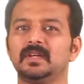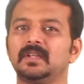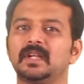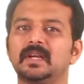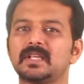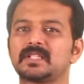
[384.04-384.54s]

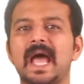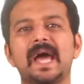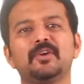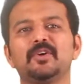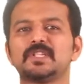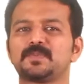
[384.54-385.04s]
That is,
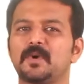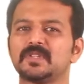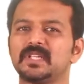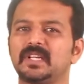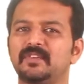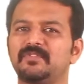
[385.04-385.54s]
anode is
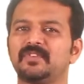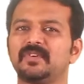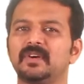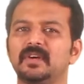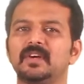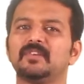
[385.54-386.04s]
positive
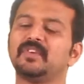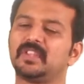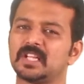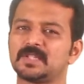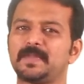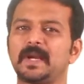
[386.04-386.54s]
with
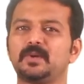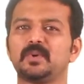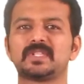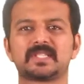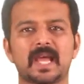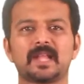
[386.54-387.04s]
respect to
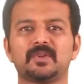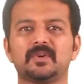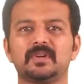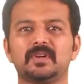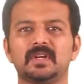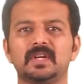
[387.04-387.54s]
its
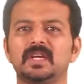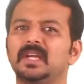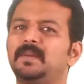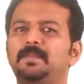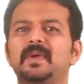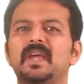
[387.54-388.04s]
cathode.
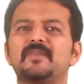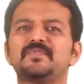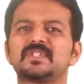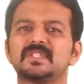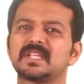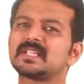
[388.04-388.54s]
It
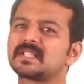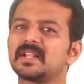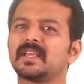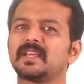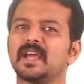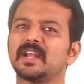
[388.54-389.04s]
behaves just
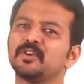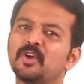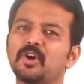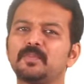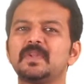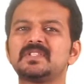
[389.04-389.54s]
like a
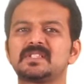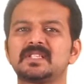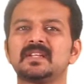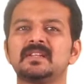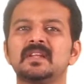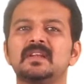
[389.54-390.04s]
normal
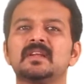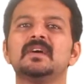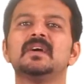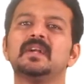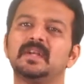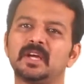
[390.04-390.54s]
signal
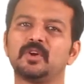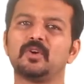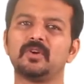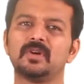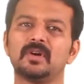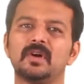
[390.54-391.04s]

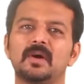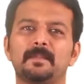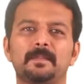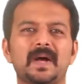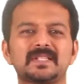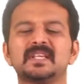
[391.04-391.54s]
diode
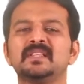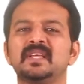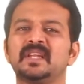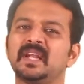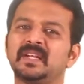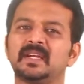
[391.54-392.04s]
passing the
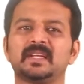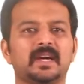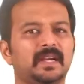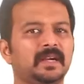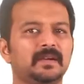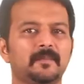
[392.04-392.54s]
rated
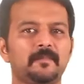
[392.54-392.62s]
current.